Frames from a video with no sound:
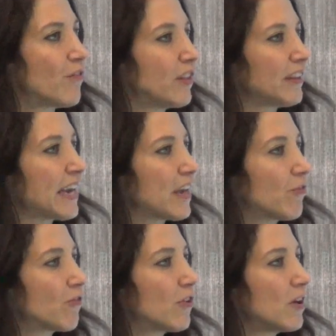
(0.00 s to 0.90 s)
of the
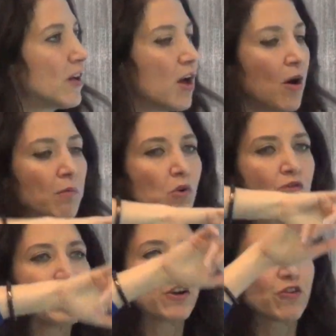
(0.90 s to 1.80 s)
leaf,
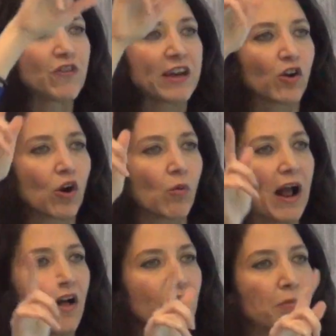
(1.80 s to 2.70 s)
moving her finger
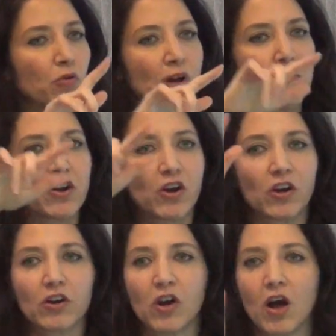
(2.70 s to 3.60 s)
around the
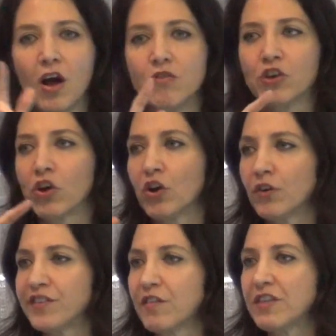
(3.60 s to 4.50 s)
perimeter of the
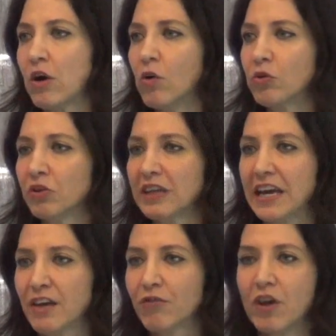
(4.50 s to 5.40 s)
curves of the oak
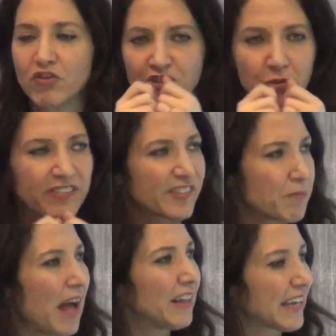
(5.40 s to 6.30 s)
leaf. She was
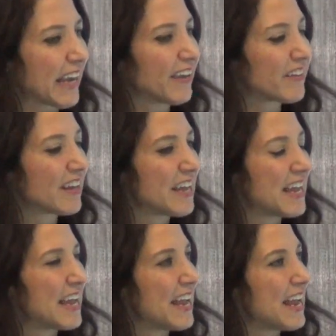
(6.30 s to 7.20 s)
smelling it.
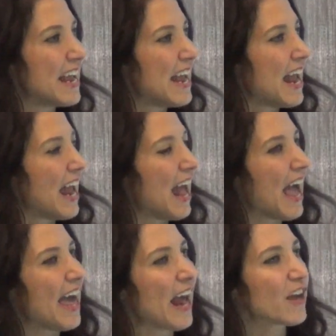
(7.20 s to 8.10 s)

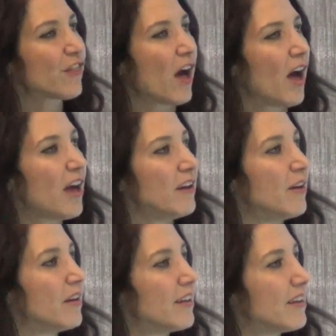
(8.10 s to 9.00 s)
And I
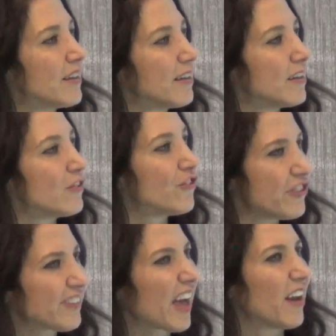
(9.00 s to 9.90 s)
thought,
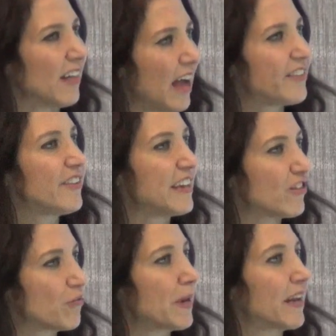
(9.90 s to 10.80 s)
she's got a lot to
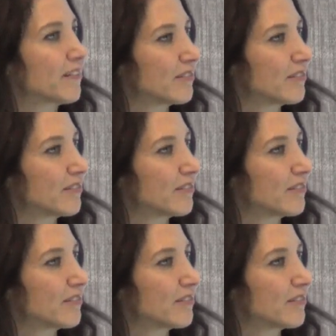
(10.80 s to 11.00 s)
teach me